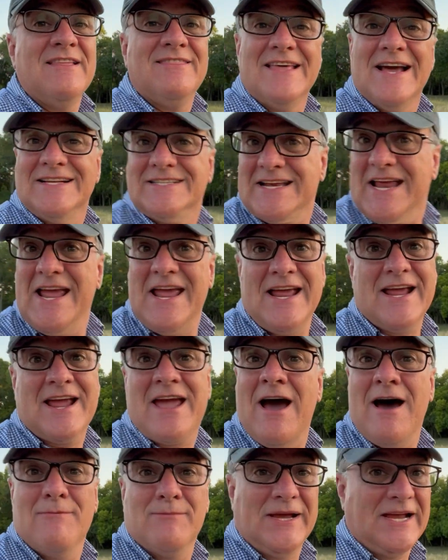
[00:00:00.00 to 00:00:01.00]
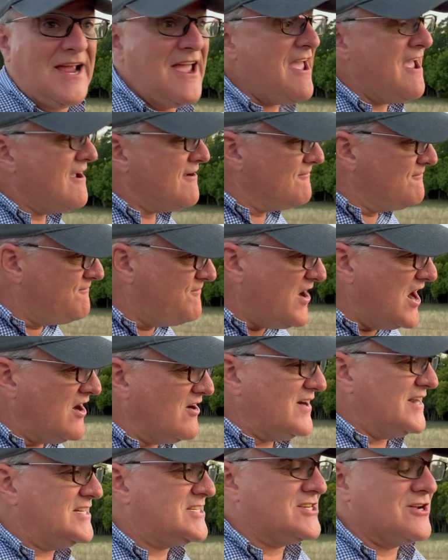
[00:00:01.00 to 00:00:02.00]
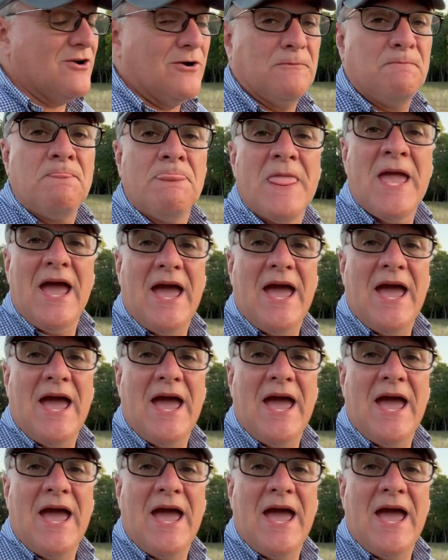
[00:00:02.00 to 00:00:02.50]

that's incoming very soon.